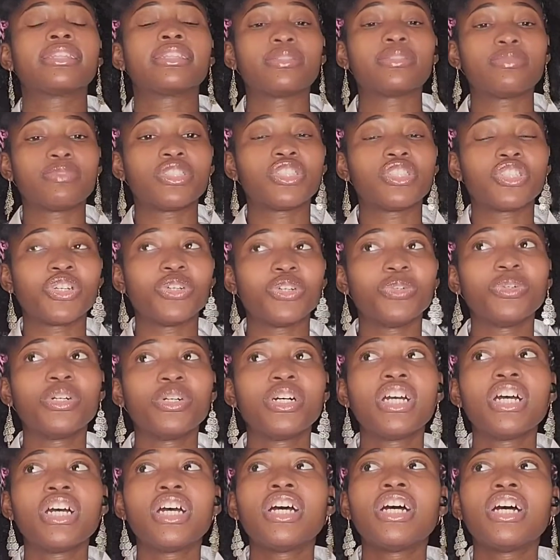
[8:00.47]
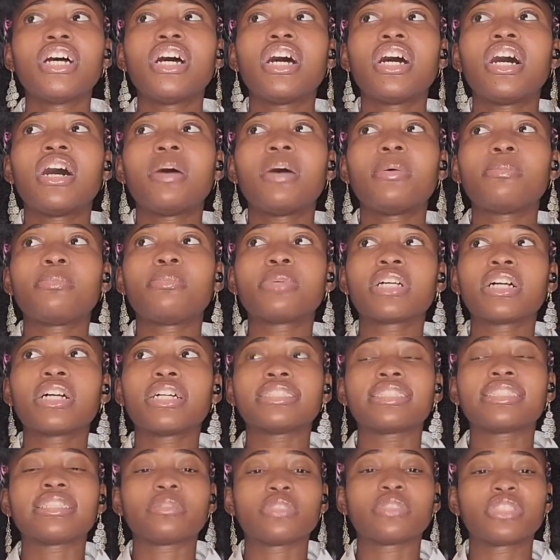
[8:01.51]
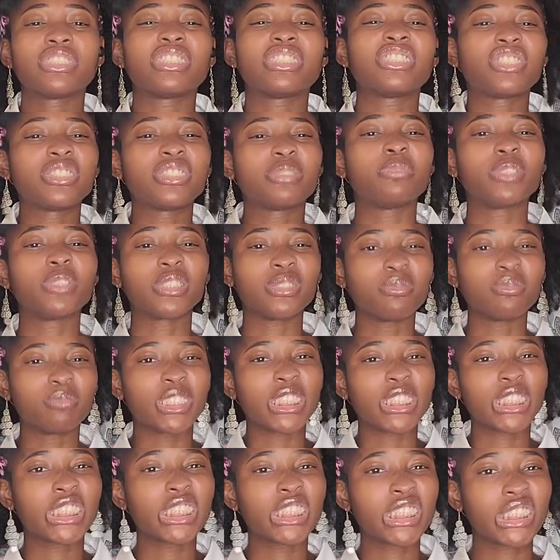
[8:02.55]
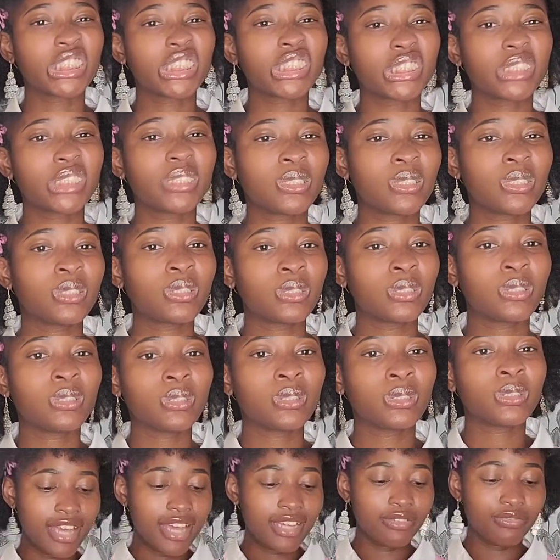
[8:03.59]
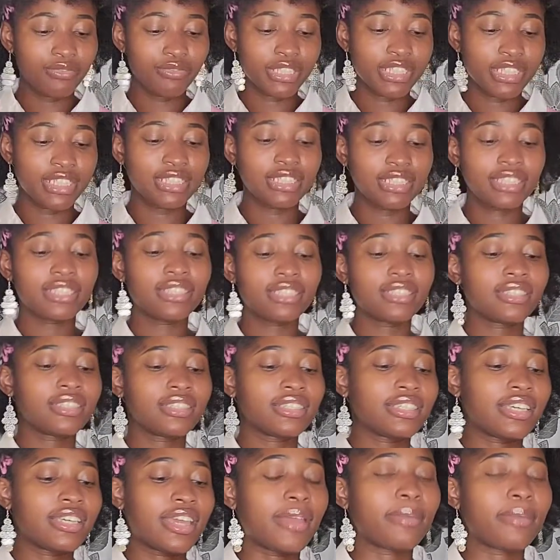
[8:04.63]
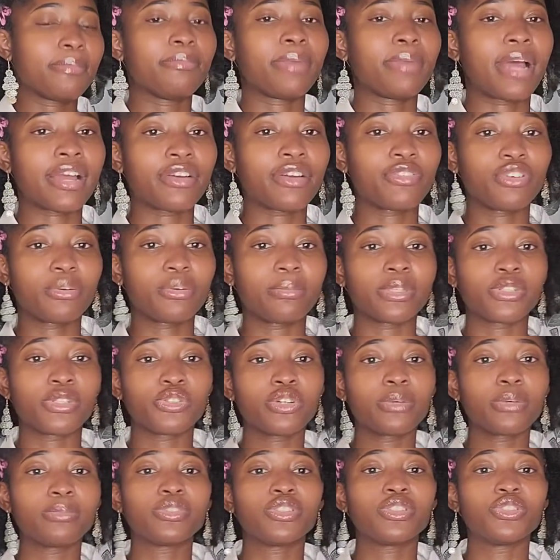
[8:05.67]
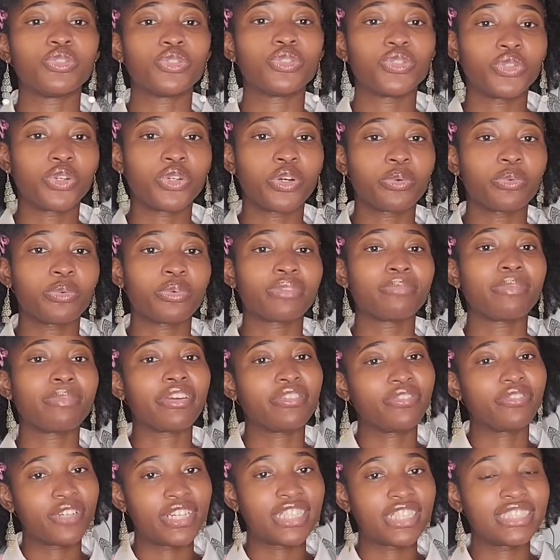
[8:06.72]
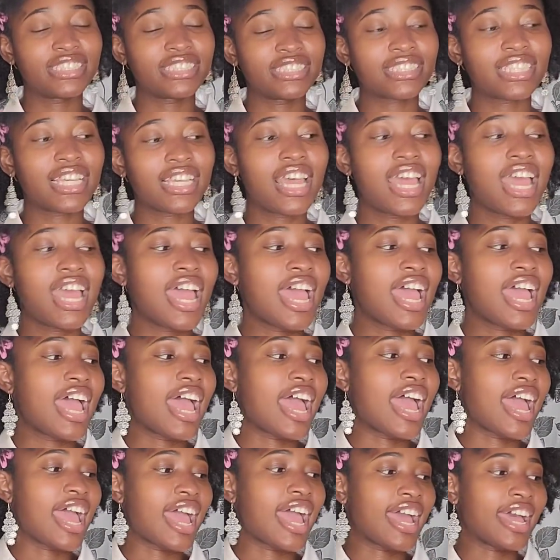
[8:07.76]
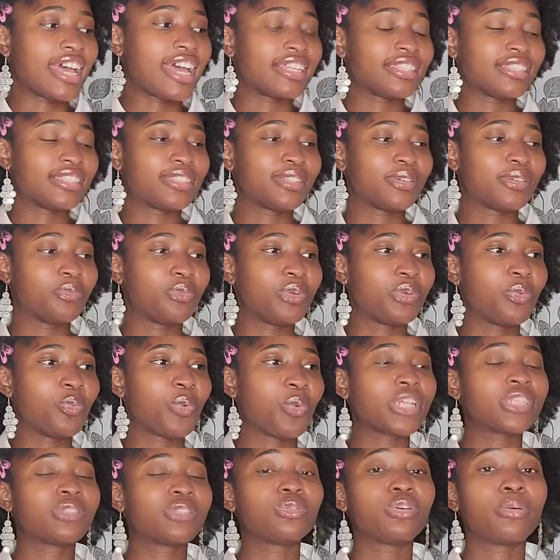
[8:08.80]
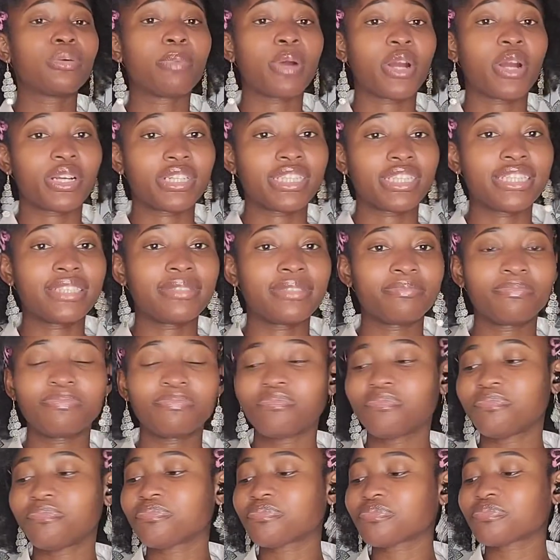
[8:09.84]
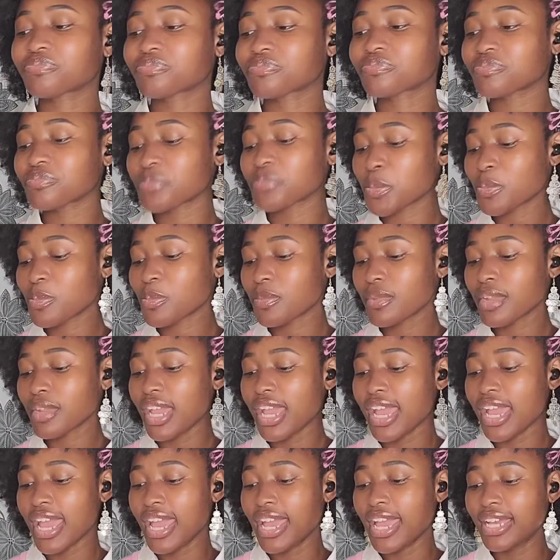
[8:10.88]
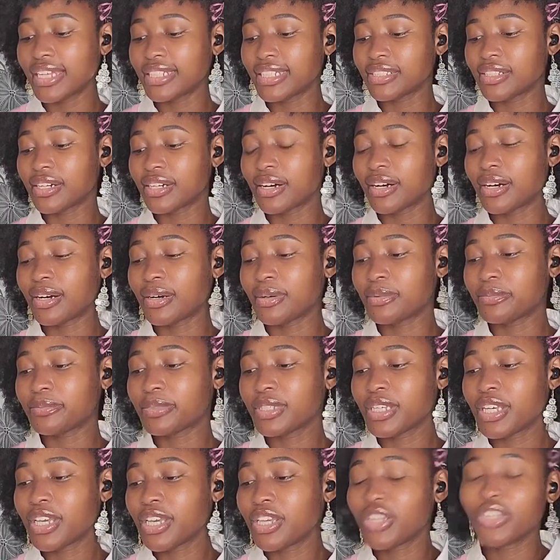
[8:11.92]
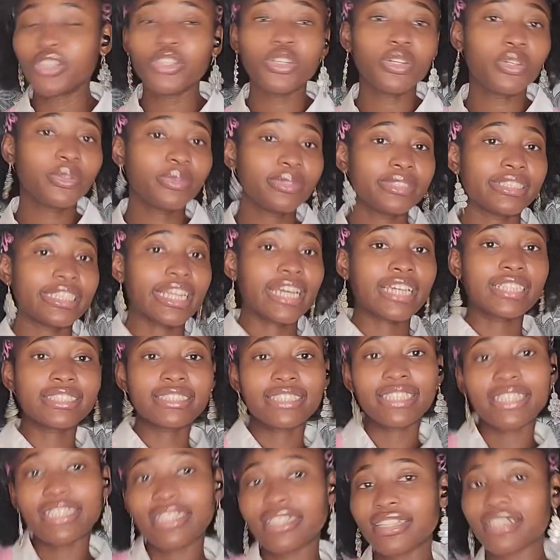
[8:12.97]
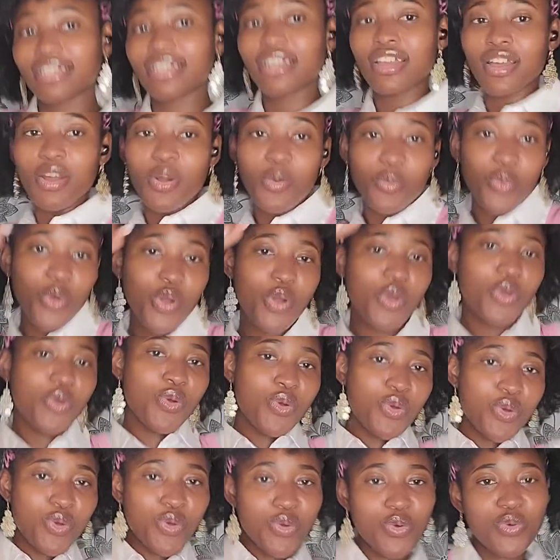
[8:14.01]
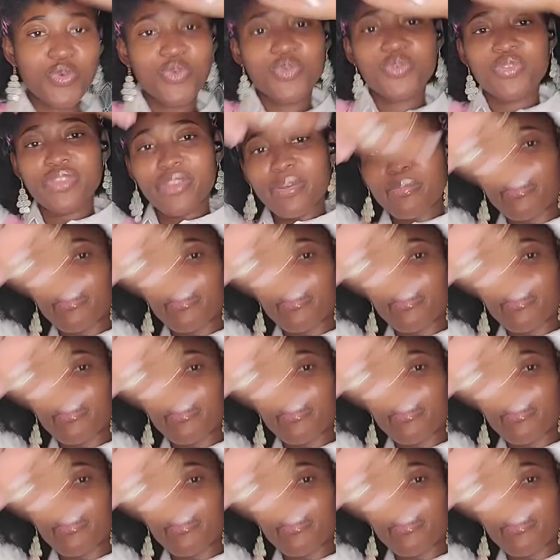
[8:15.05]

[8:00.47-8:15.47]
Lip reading: this video, because it was just been on my chest. I recently came back from a trip to New York with my friends, and we went to a party, and you know, we're dancing, woohoo, they're